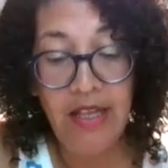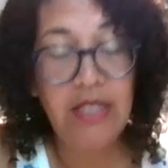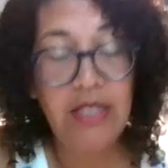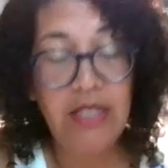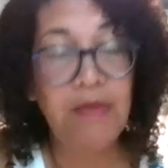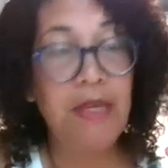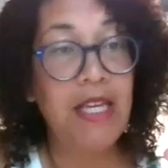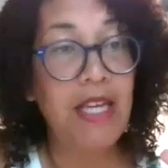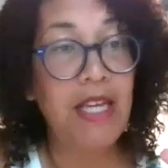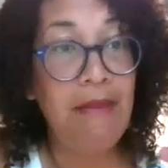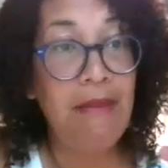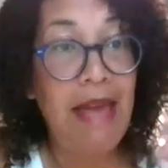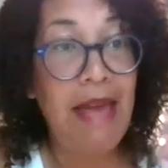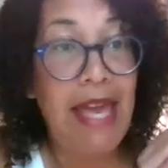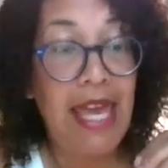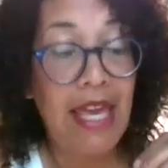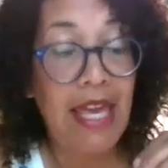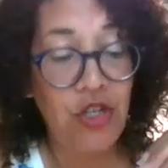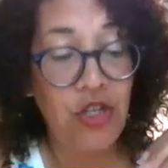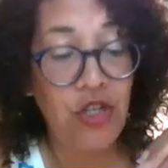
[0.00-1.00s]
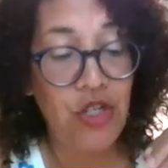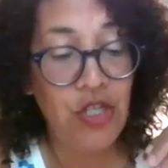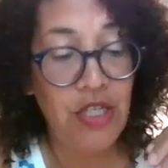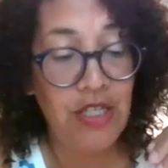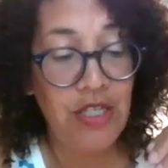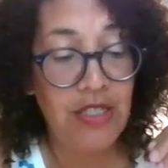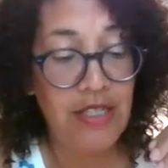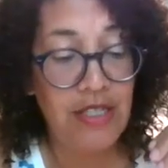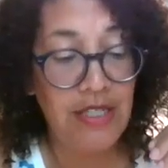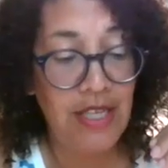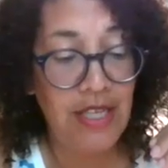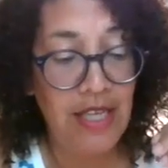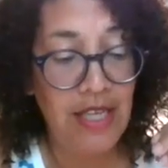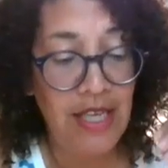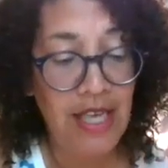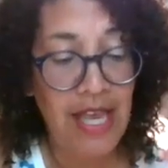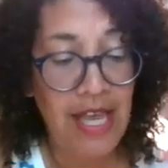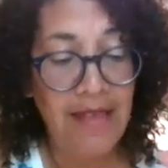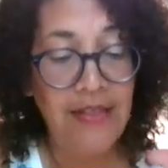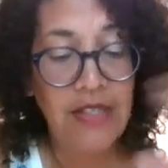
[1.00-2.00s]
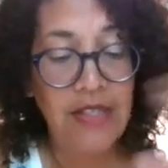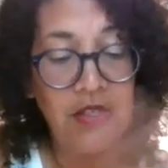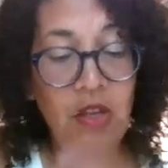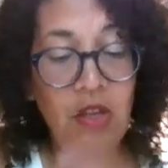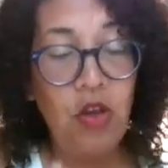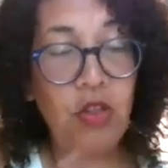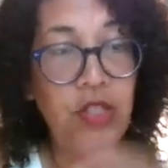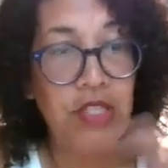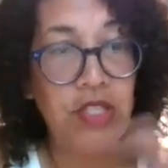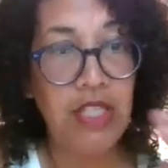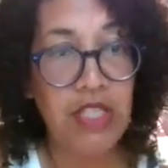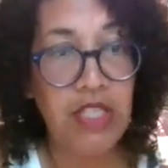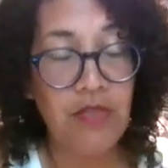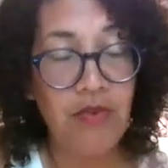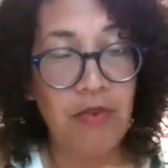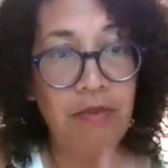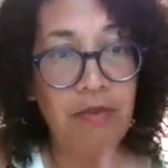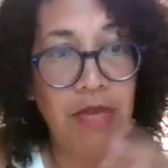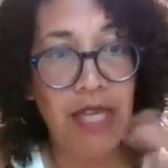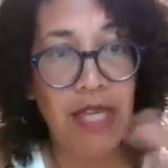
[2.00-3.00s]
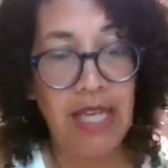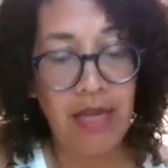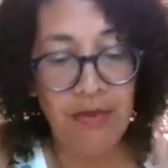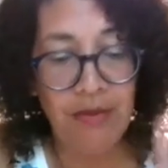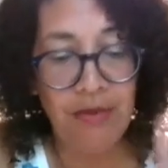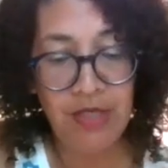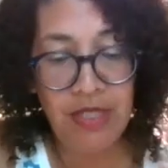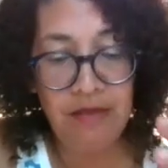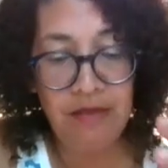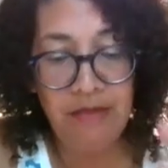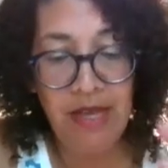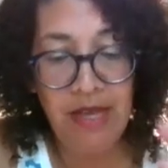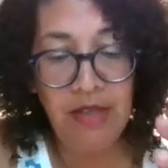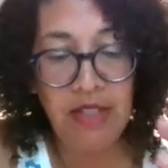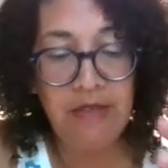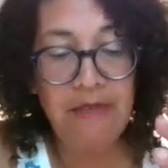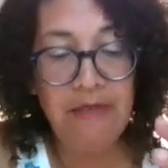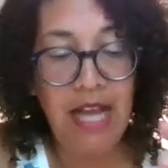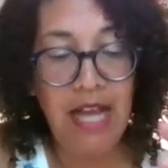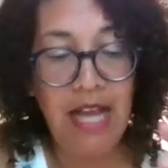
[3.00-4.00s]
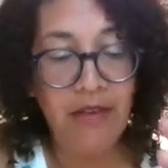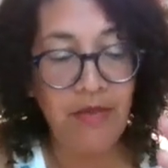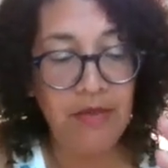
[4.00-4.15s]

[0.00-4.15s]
to become anxious, and this halts us from being able to bounce back